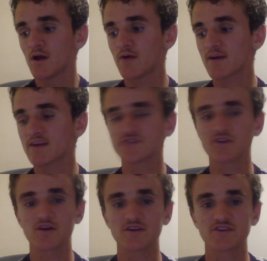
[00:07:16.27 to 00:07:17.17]
I reckon
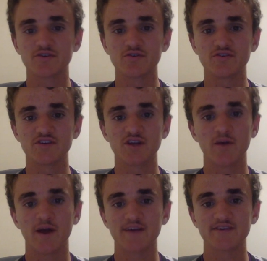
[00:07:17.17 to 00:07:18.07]
Geelong are too good to
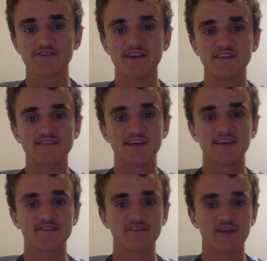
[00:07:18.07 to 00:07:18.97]
go out in straight
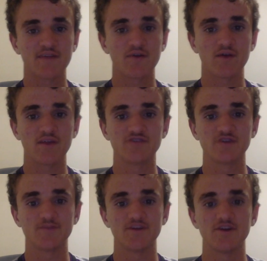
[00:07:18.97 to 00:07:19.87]
sets, so I reckon they'll get the
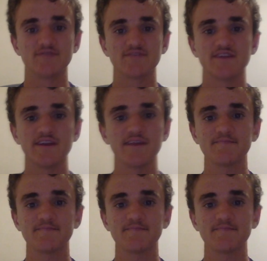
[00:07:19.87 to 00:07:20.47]
job done over Sydney.